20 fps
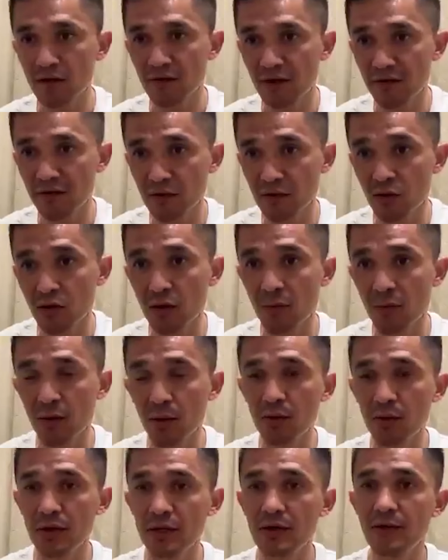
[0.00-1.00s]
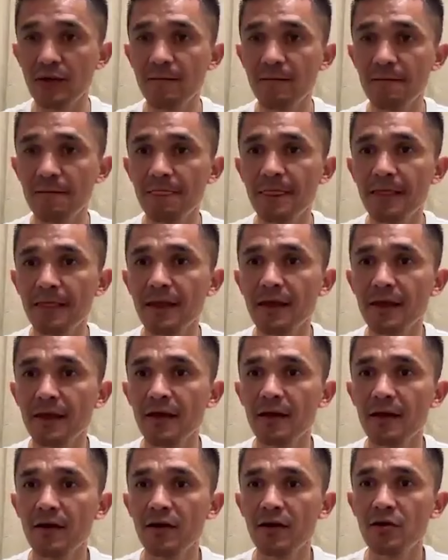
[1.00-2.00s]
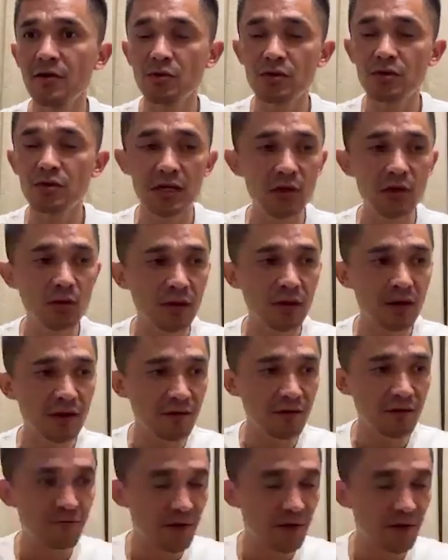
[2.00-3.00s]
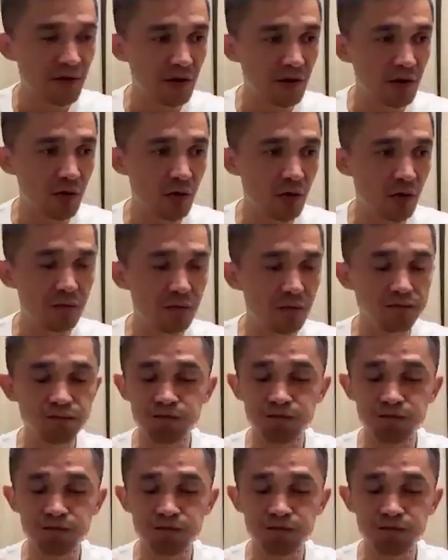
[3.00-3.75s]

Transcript: I've never thought about it. To tell you my favorite goal,